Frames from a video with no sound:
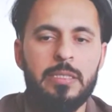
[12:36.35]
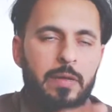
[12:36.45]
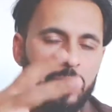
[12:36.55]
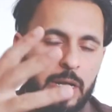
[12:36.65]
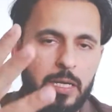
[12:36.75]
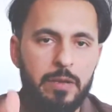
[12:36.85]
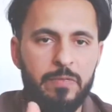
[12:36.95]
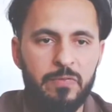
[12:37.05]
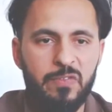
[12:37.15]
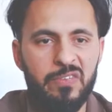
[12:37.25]
in our earlier
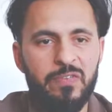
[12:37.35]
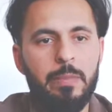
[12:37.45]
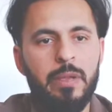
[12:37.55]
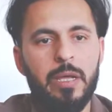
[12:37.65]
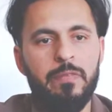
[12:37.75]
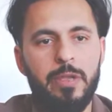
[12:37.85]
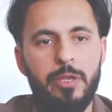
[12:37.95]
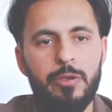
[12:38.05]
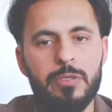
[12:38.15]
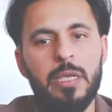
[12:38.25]
webinar
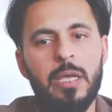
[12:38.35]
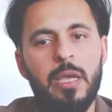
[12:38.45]
videos.